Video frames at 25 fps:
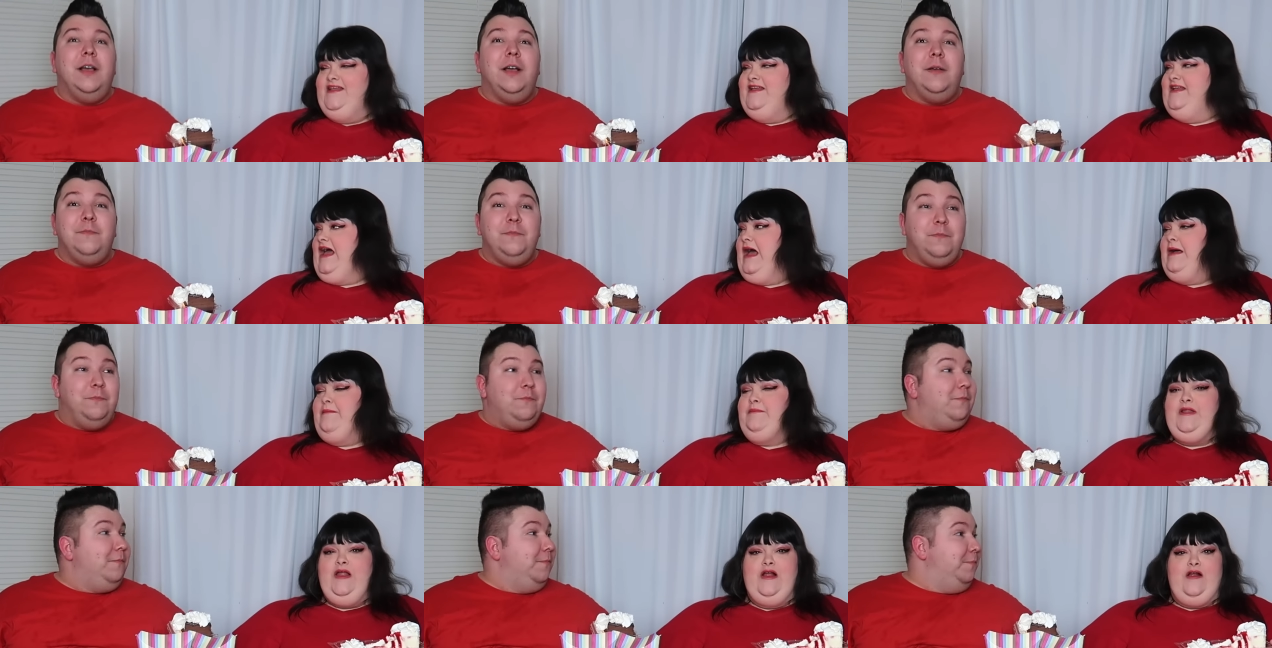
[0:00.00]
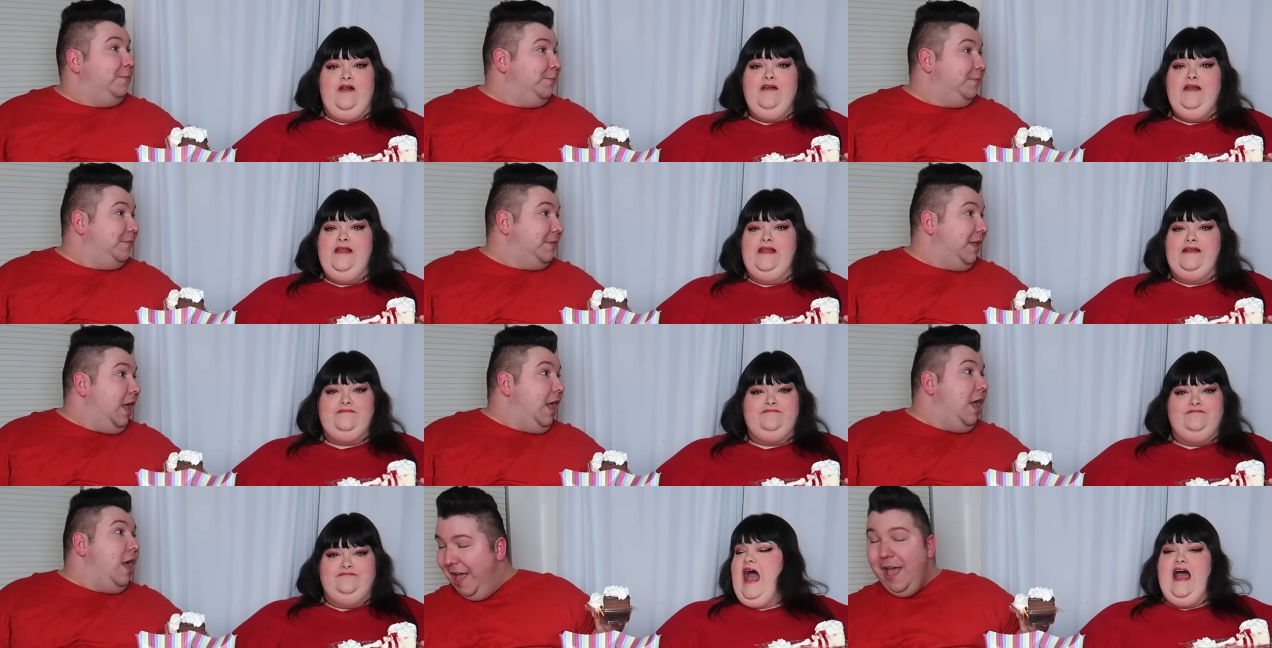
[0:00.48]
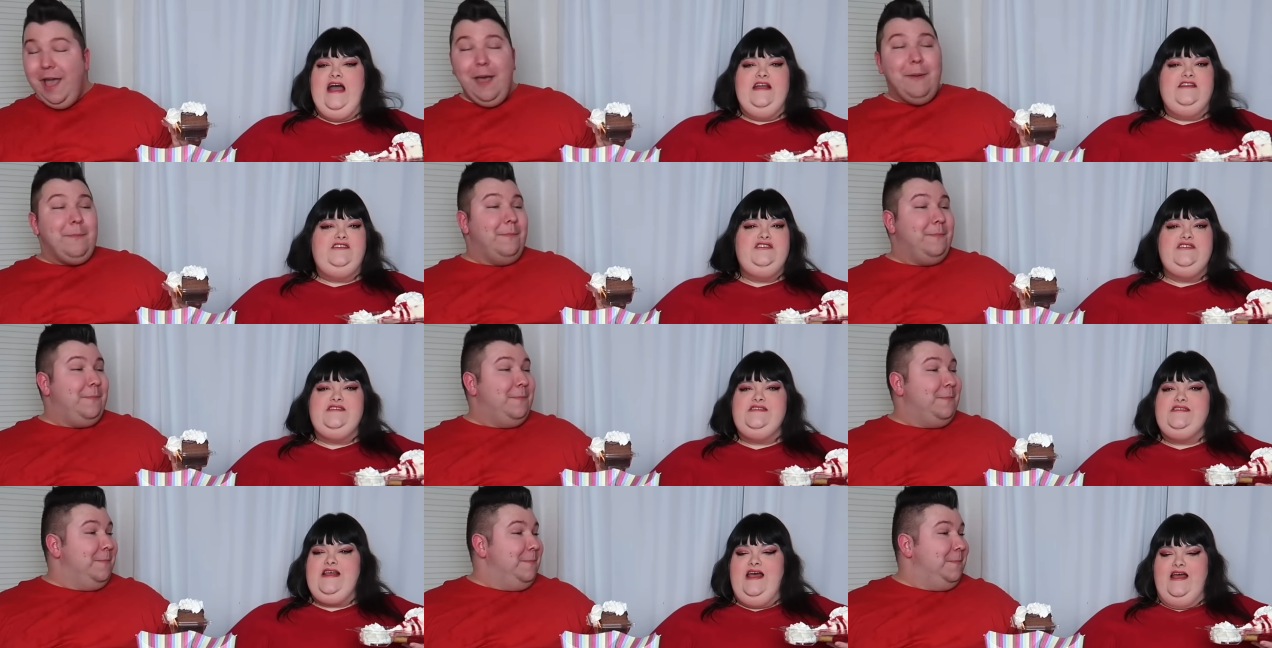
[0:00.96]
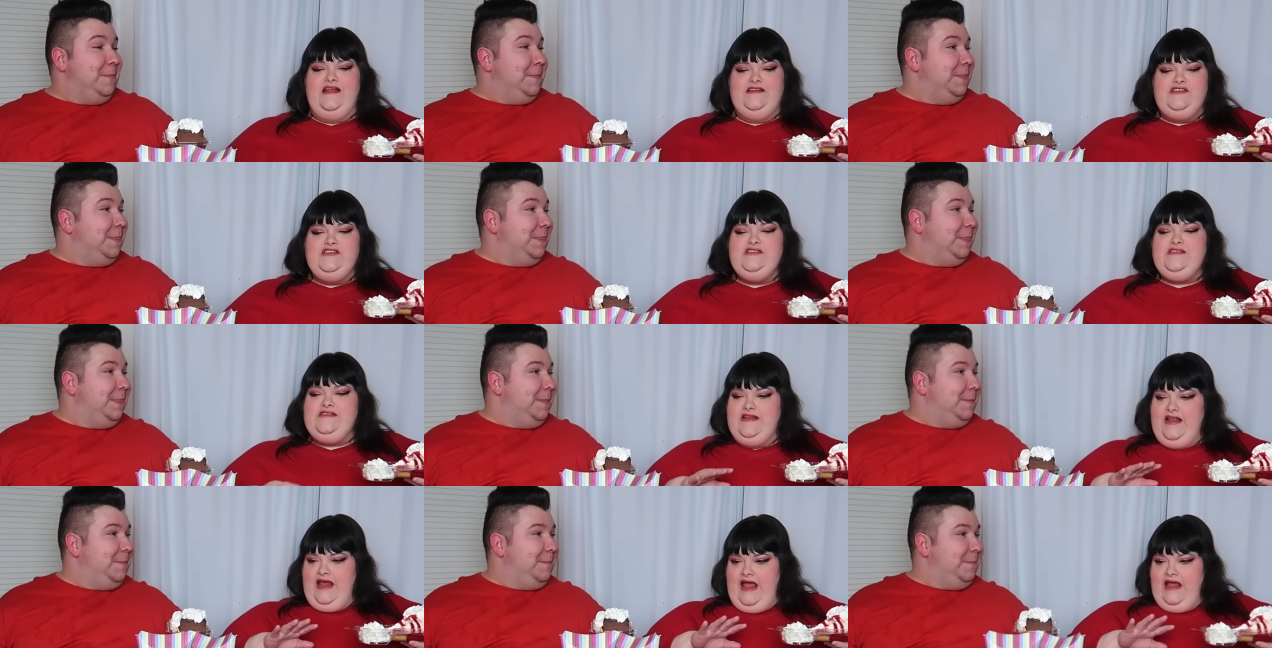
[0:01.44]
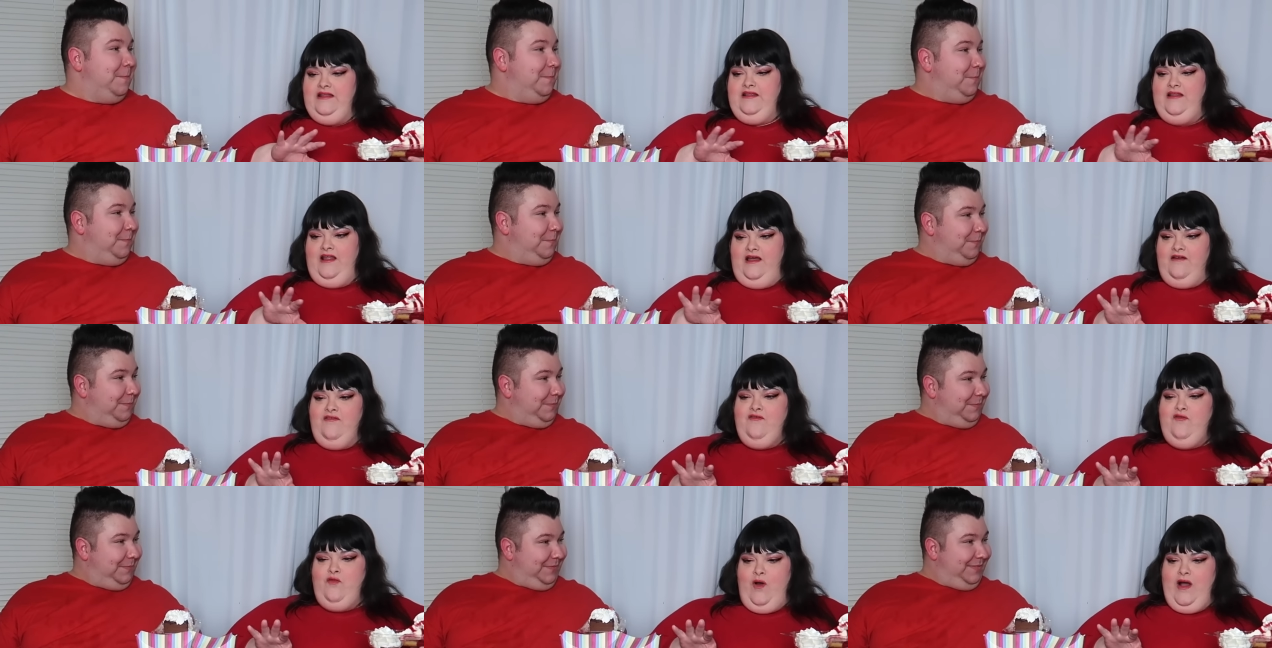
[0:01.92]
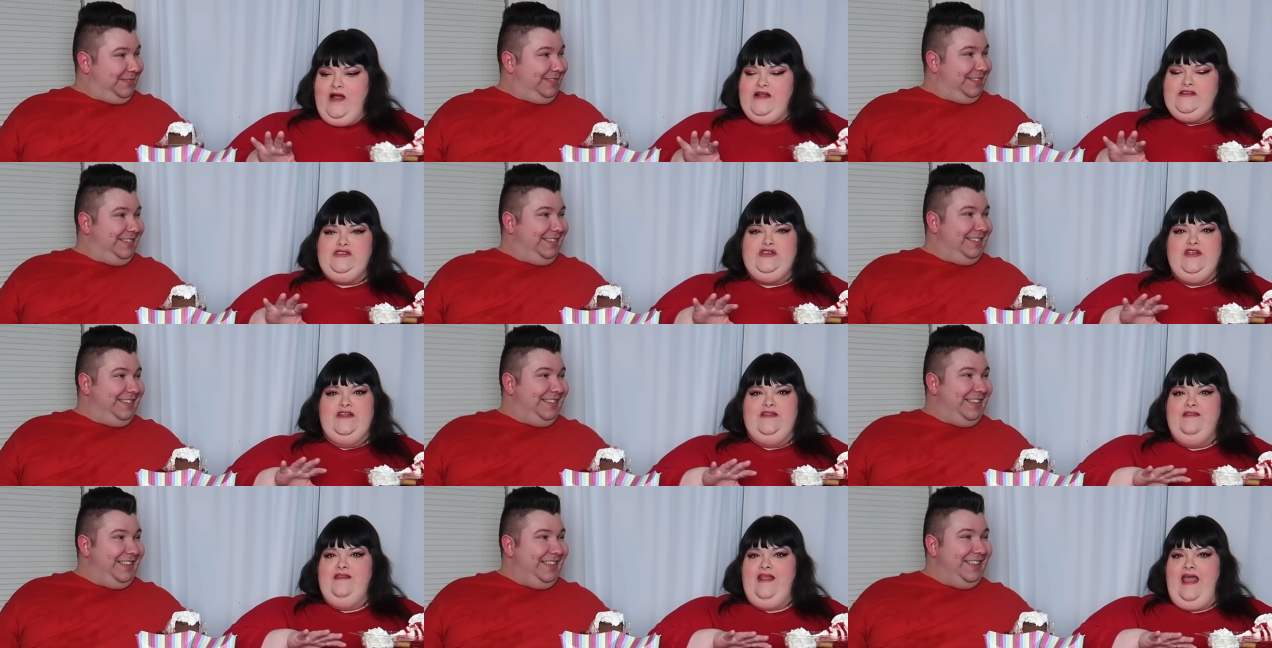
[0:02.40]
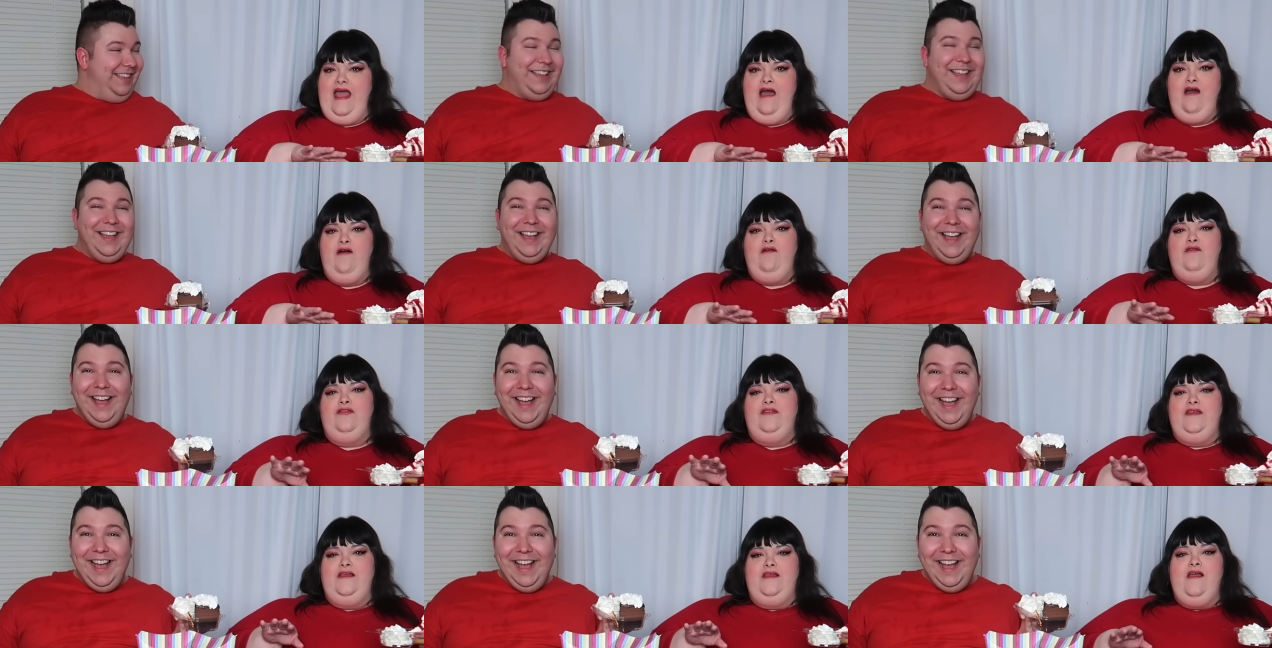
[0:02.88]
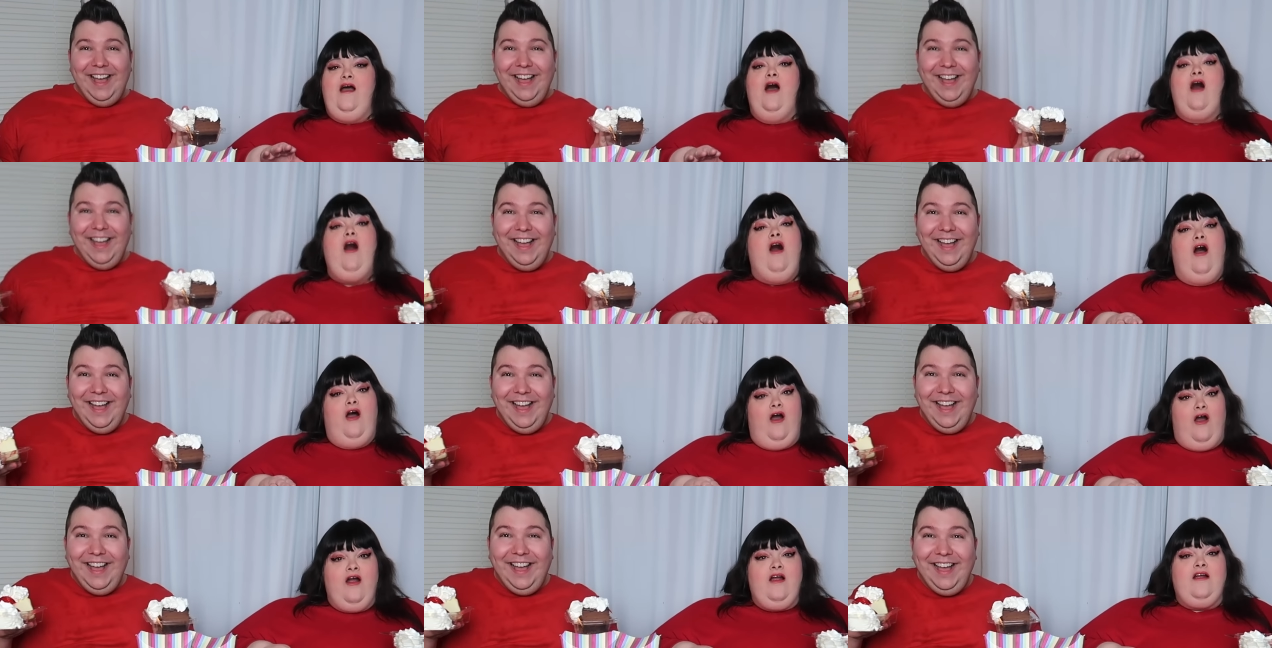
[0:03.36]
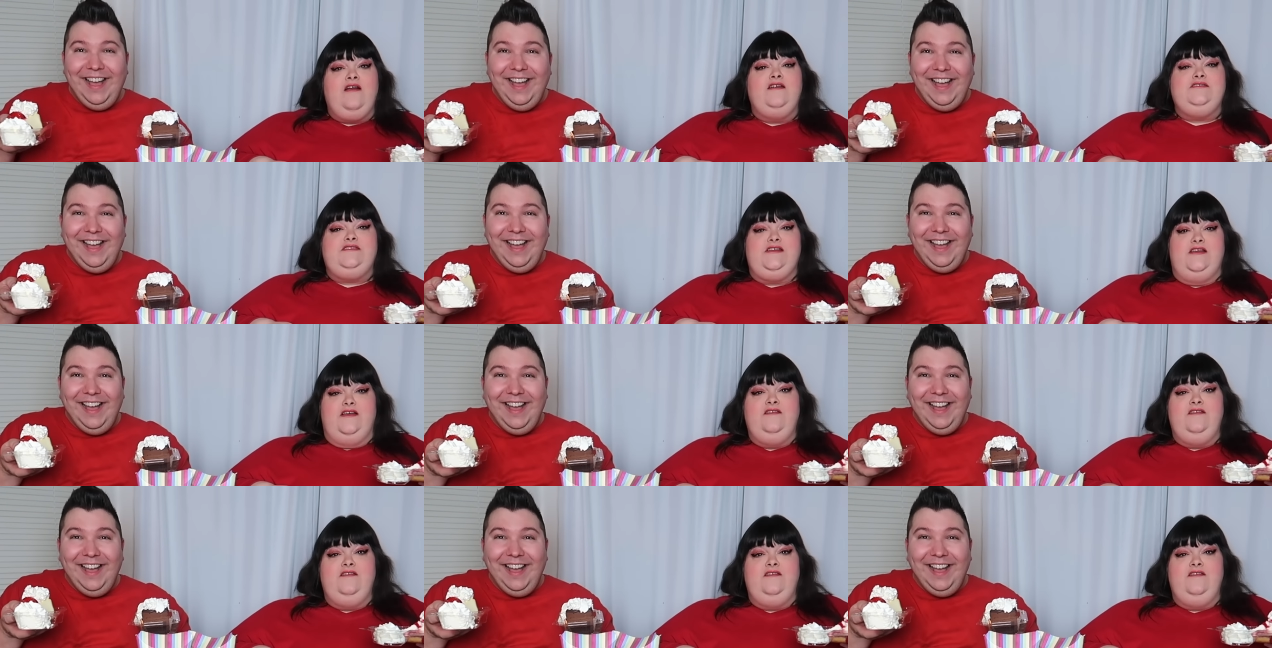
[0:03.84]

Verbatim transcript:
Speaker 1: I'm learning. I just, I just, I love watching how the art